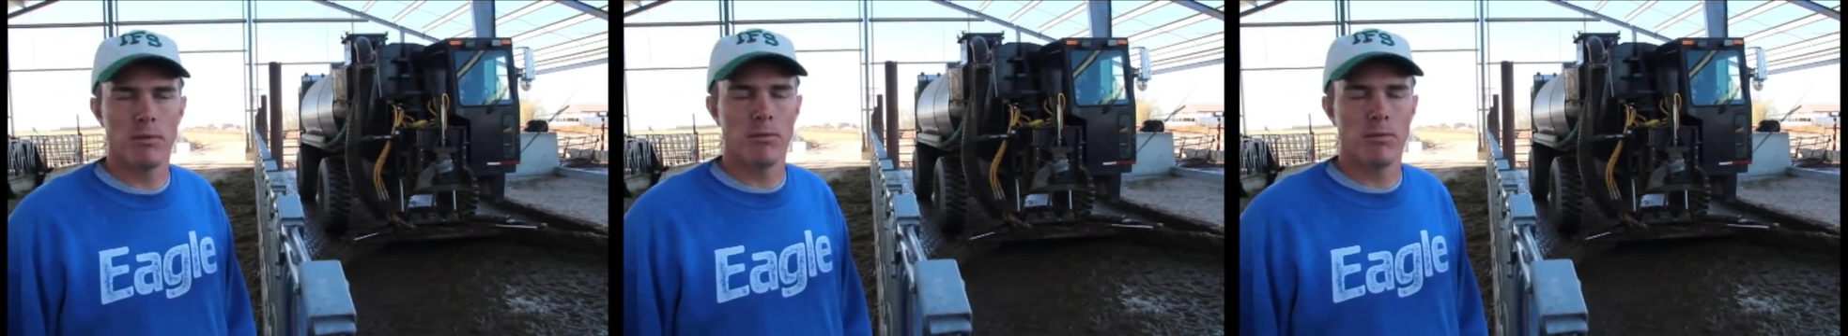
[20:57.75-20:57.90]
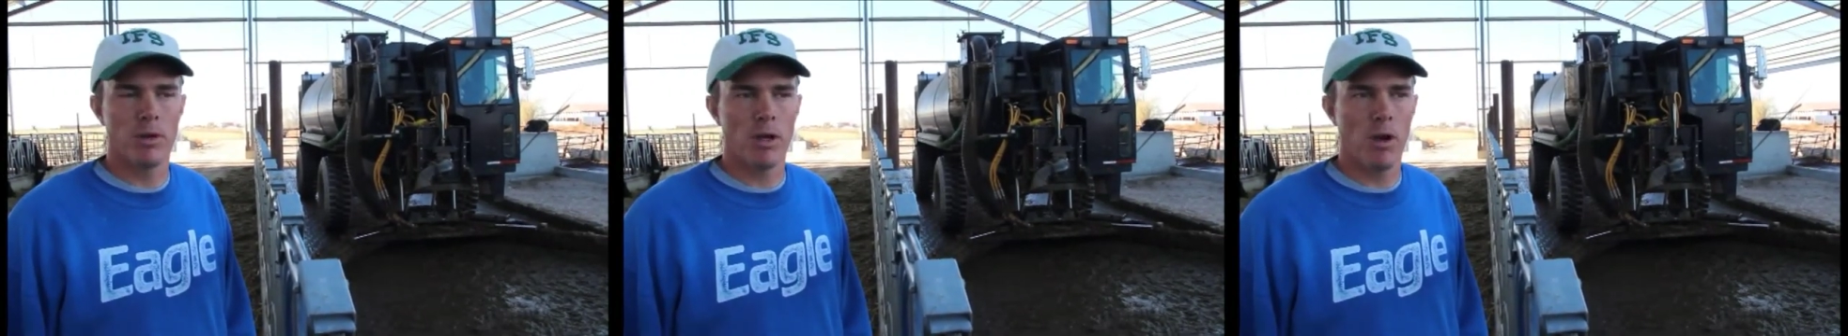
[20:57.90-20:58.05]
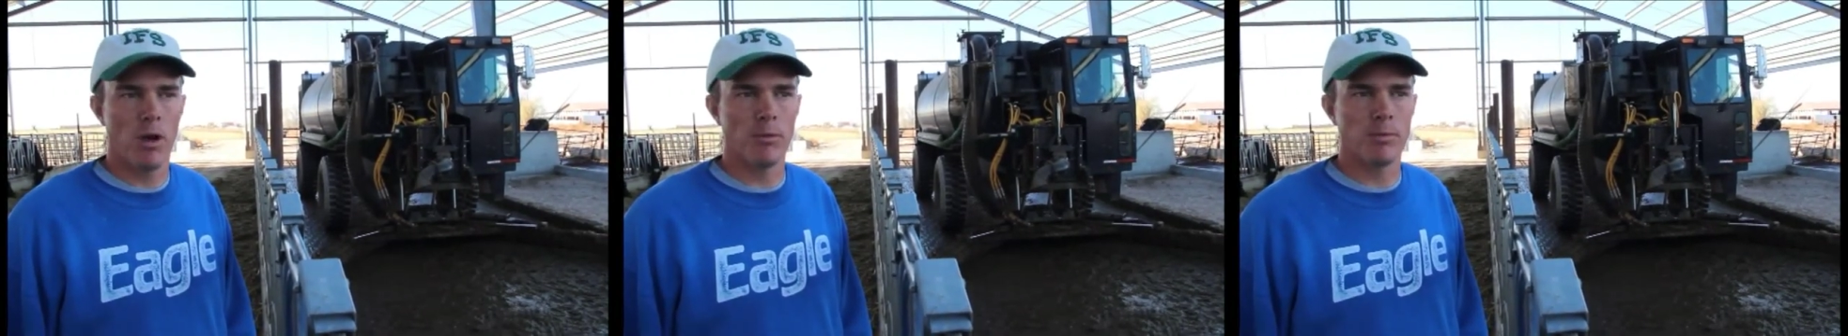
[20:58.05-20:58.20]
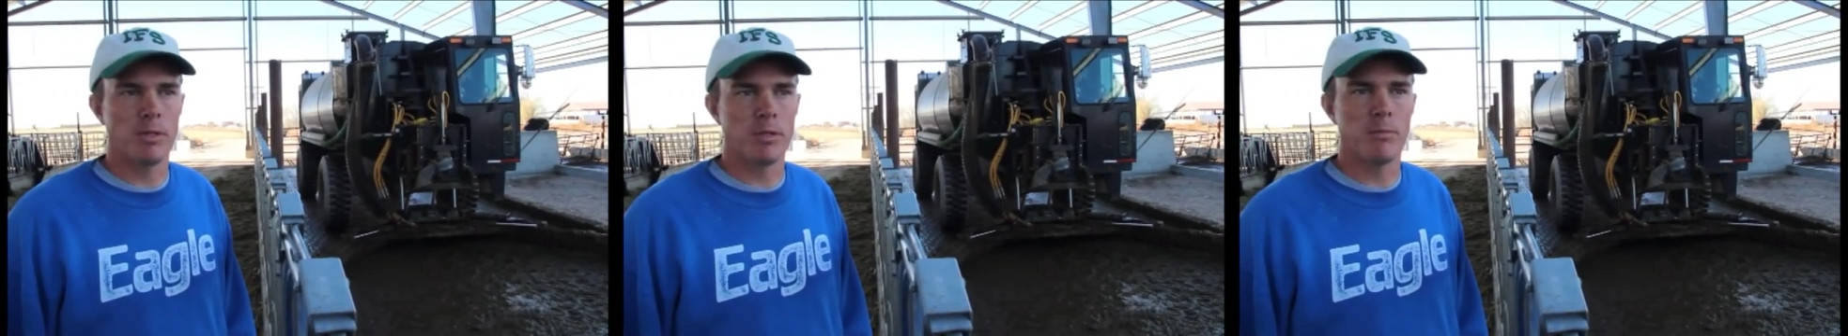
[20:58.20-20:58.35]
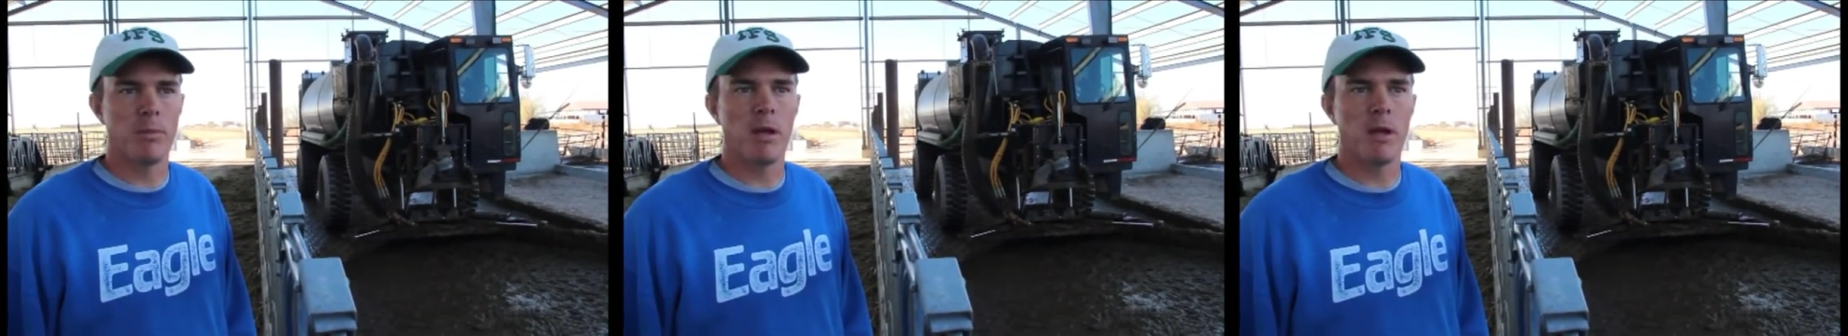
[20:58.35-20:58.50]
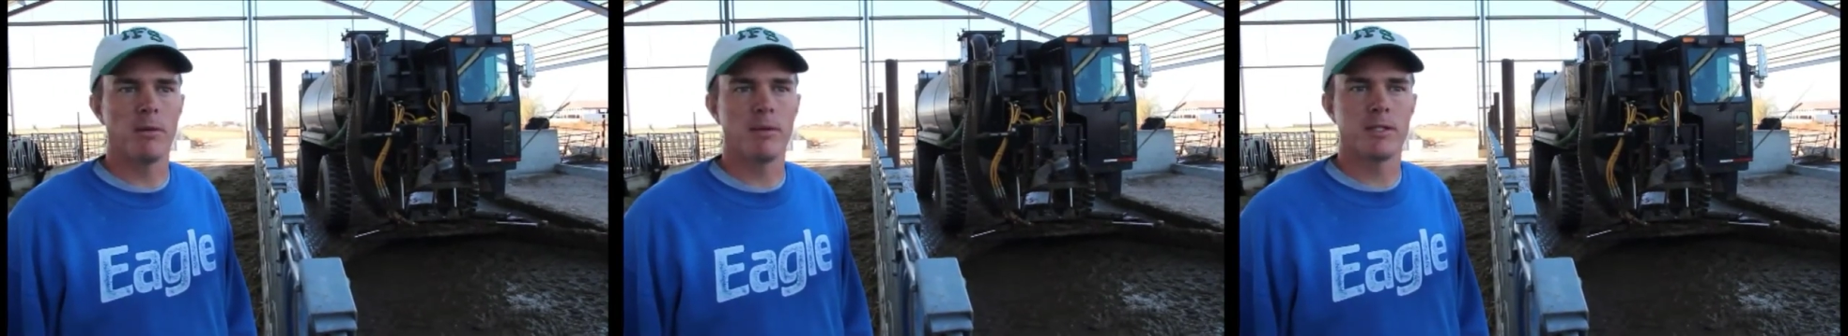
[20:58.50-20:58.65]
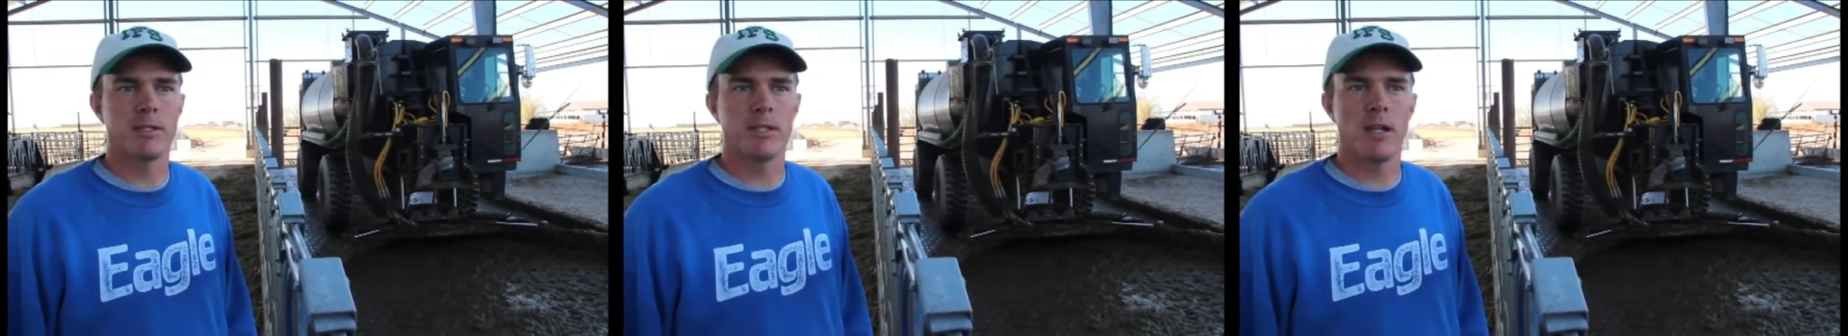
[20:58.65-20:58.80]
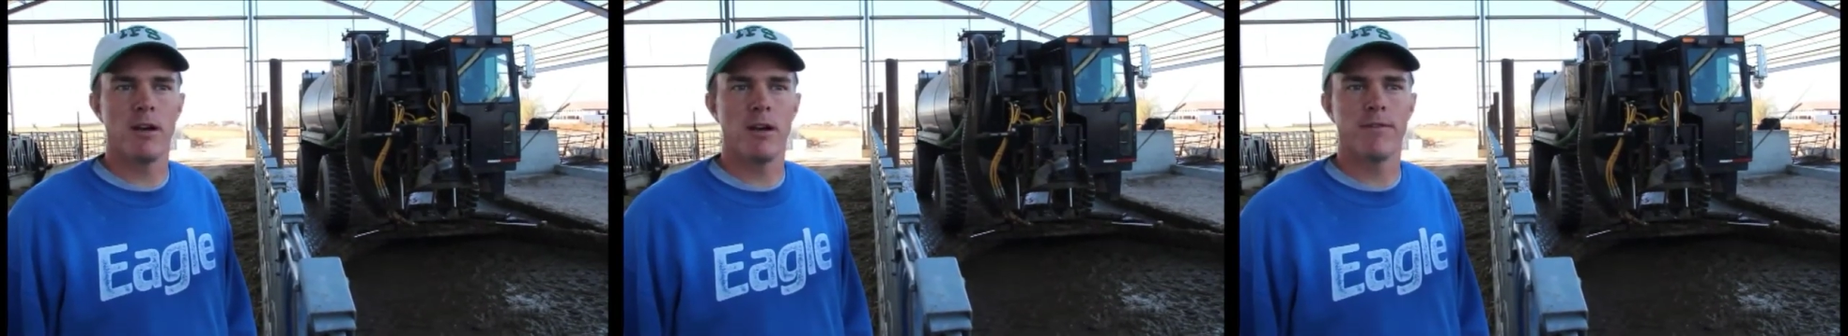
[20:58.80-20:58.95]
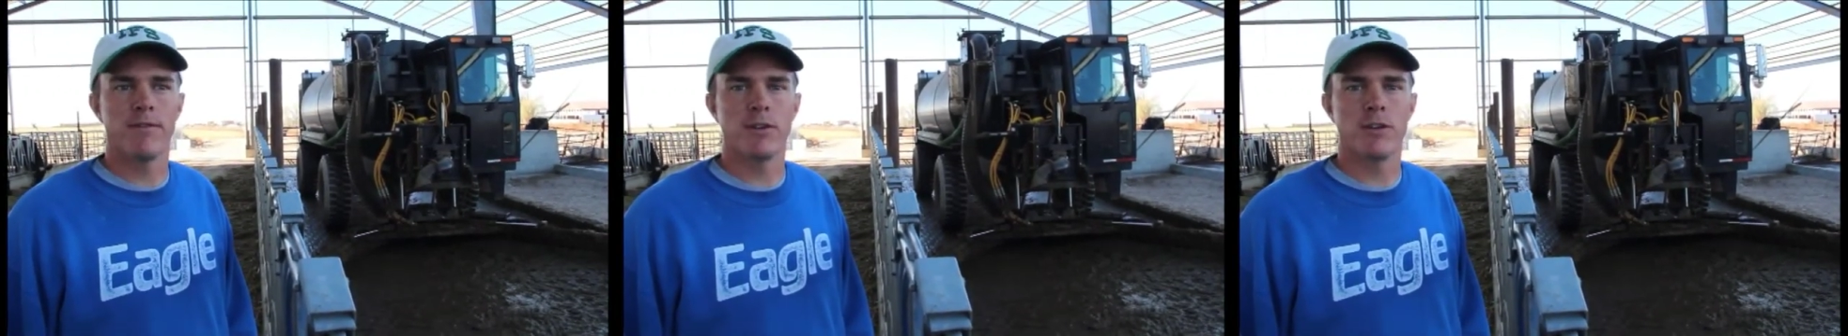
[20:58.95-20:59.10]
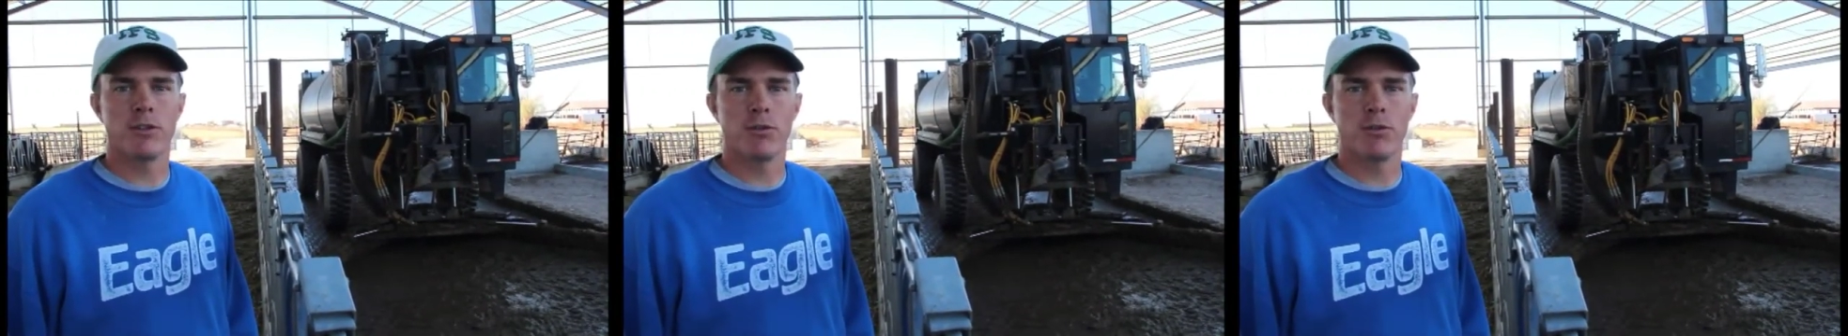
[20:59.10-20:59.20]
we hope to be able to sell for